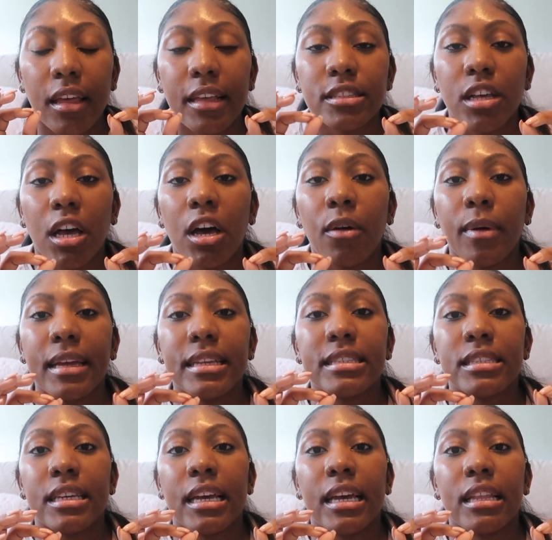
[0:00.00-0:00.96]
has always
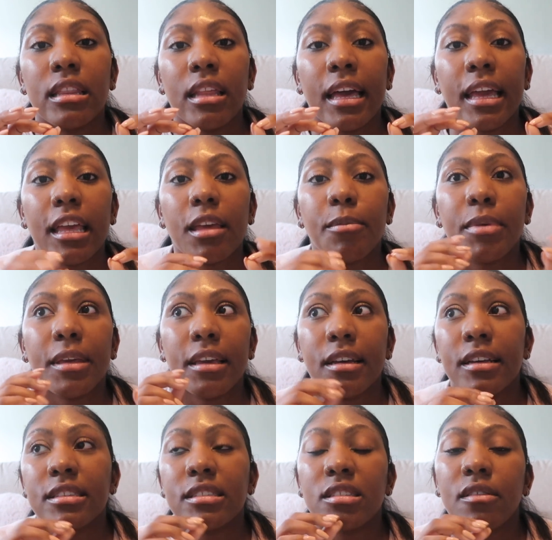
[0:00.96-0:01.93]
said, like,
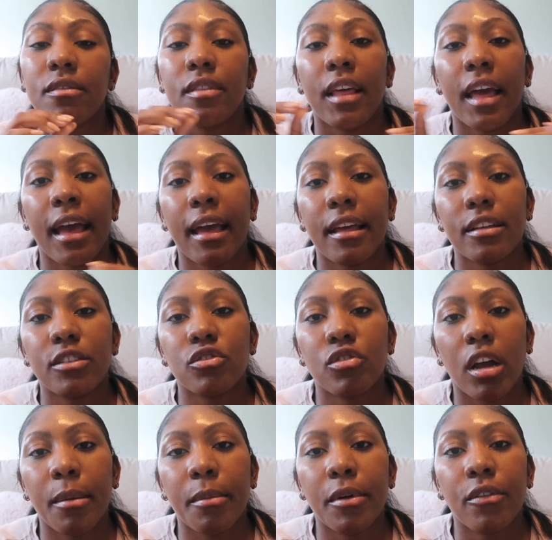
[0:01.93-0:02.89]
because of that
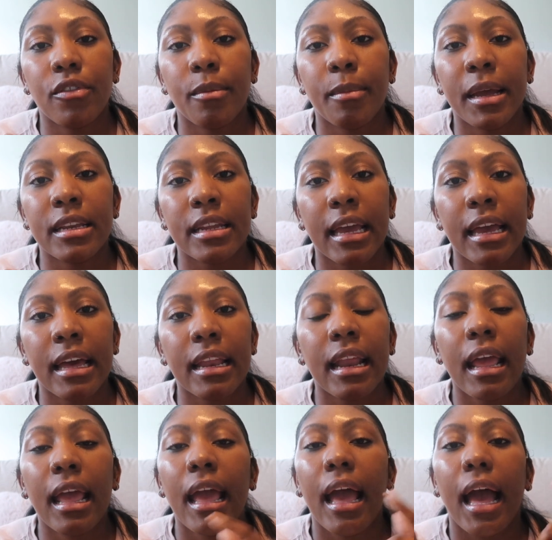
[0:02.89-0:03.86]
trauma from my dad,
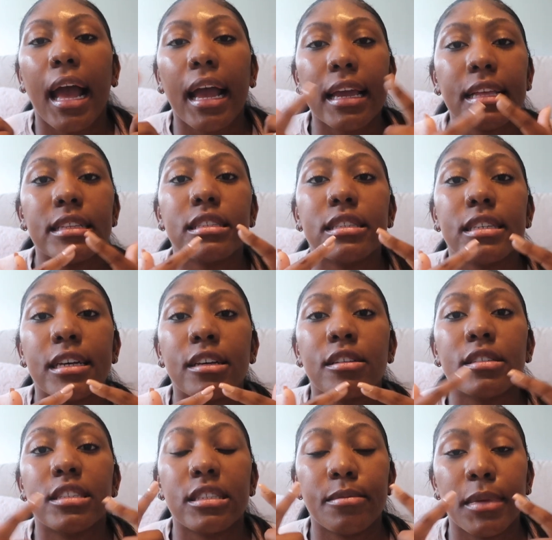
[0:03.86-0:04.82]
I can
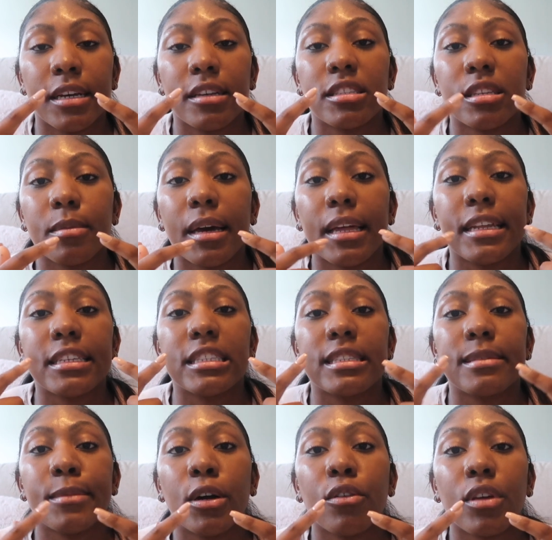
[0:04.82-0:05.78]
smell somebody
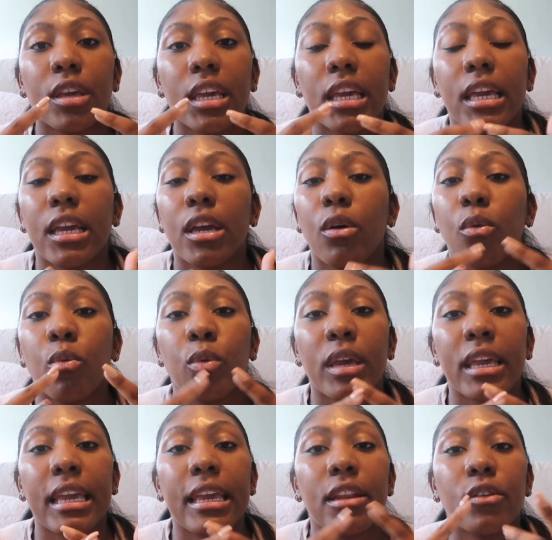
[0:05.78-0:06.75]
smoking
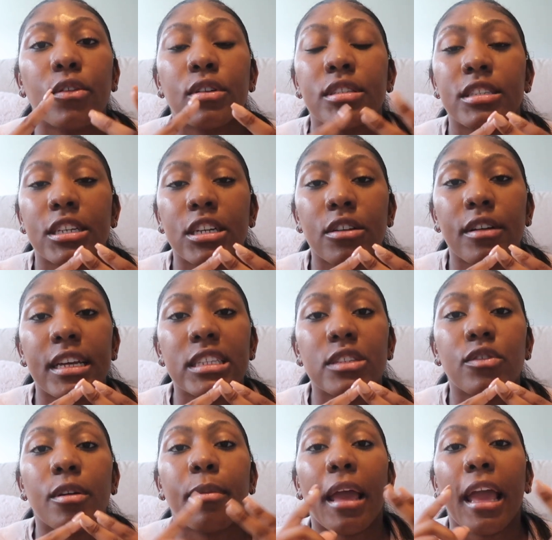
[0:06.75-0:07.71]
weed or cigarettes
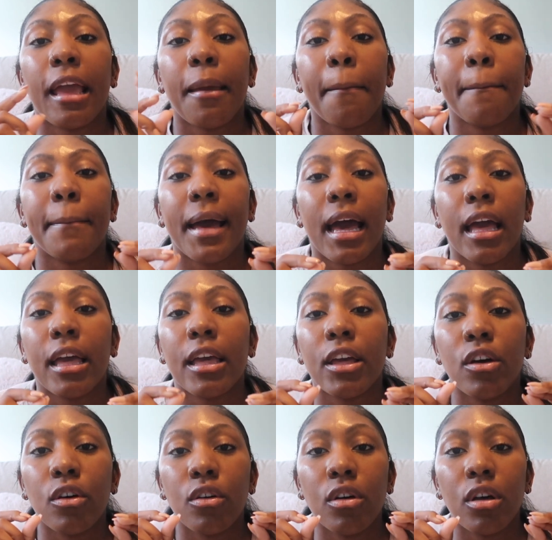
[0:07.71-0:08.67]
from a
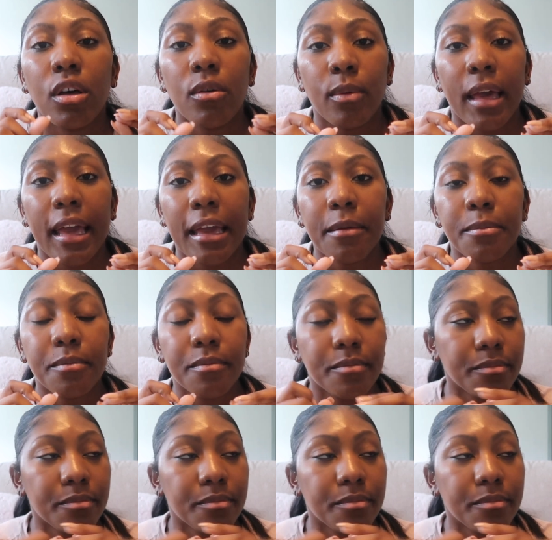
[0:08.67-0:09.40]
mile away.